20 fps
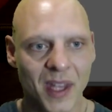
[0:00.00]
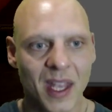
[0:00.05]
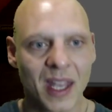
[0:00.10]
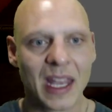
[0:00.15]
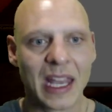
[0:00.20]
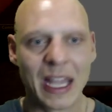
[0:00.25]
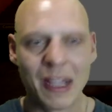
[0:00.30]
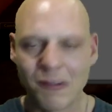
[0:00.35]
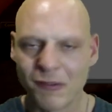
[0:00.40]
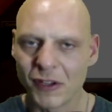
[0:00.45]

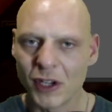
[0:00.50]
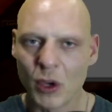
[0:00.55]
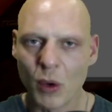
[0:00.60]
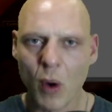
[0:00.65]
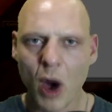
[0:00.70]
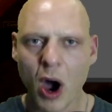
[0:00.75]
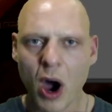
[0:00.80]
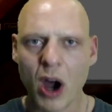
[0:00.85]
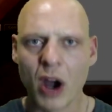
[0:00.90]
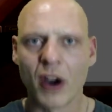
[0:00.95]
If you
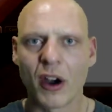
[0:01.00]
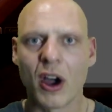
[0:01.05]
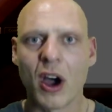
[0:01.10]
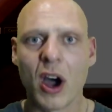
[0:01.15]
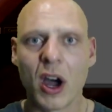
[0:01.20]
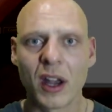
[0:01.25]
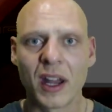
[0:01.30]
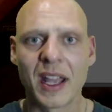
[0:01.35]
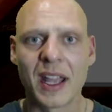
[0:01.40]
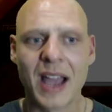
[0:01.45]
are
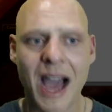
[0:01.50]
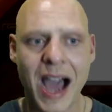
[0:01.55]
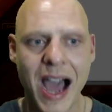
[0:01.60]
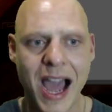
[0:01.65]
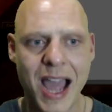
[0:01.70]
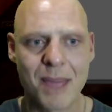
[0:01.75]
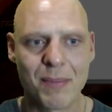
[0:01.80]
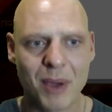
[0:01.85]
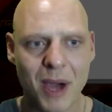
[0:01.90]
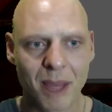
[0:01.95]
on a
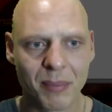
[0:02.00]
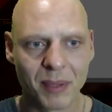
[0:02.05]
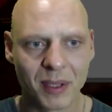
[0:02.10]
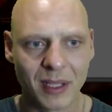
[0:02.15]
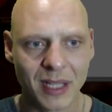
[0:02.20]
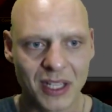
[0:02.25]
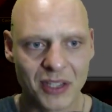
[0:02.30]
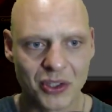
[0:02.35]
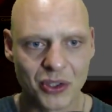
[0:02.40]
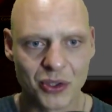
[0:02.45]
high
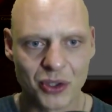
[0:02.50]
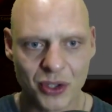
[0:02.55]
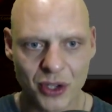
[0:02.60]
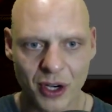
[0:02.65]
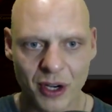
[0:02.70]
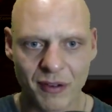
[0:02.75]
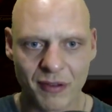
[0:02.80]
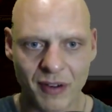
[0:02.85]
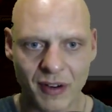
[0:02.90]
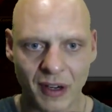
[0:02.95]
population
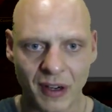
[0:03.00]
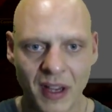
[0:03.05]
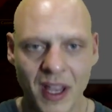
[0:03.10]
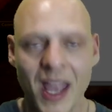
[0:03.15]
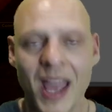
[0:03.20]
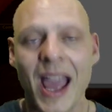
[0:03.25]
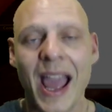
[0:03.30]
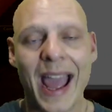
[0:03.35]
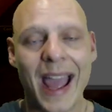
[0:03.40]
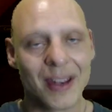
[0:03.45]
server
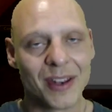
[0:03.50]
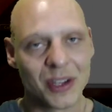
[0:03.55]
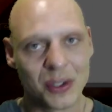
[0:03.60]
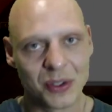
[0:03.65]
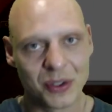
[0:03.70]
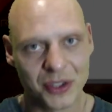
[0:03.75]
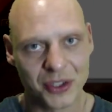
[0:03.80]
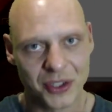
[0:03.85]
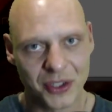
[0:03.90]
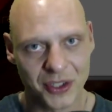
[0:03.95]
and
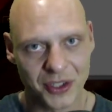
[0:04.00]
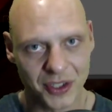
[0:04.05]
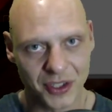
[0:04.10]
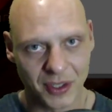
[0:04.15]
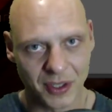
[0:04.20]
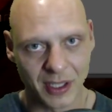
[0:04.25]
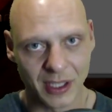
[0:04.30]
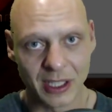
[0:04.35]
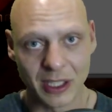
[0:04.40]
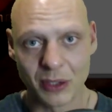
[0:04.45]

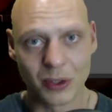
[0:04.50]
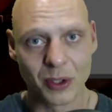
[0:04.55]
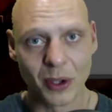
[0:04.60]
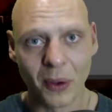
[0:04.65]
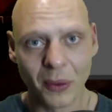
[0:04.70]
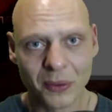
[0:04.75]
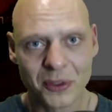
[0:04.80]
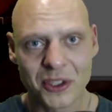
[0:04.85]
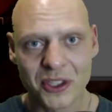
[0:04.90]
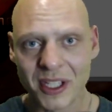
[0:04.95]
you
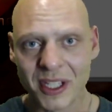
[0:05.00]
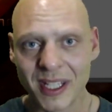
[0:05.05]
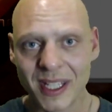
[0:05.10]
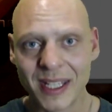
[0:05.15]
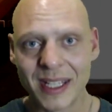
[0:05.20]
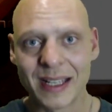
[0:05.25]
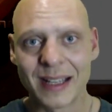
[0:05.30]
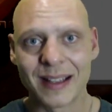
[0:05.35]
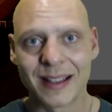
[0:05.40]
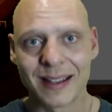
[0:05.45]
don't
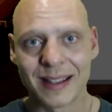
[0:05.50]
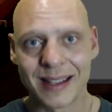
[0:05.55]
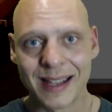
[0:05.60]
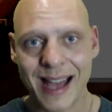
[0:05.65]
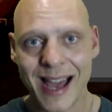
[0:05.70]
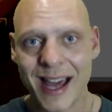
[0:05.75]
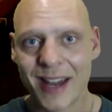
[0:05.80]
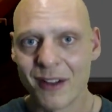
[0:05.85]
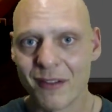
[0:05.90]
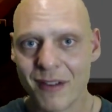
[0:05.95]
see a
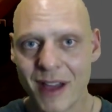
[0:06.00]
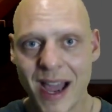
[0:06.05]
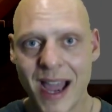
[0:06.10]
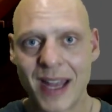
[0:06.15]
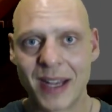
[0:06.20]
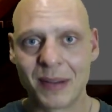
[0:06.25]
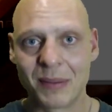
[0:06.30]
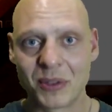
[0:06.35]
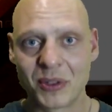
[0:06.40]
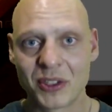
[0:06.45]
lot of
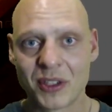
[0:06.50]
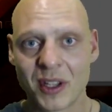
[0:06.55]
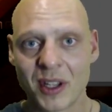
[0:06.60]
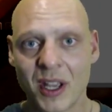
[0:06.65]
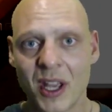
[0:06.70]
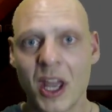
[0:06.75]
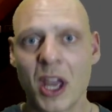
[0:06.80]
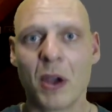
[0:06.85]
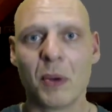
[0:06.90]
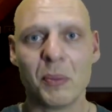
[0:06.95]
items
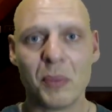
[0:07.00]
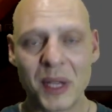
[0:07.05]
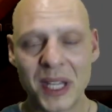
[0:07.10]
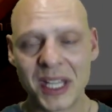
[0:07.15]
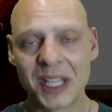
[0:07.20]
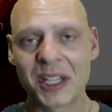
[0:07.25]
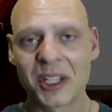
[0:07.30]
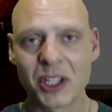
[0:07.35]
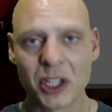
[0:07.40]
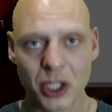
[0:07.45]

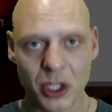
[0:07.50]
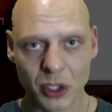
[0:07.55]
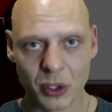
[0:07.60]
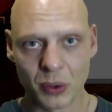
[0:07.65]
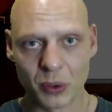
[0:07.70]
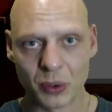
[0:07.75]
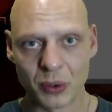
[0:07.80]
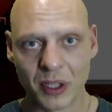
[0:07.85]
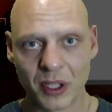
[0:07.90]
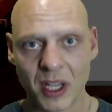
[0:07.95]
being
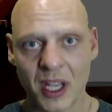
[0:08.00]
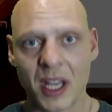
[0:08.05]
queued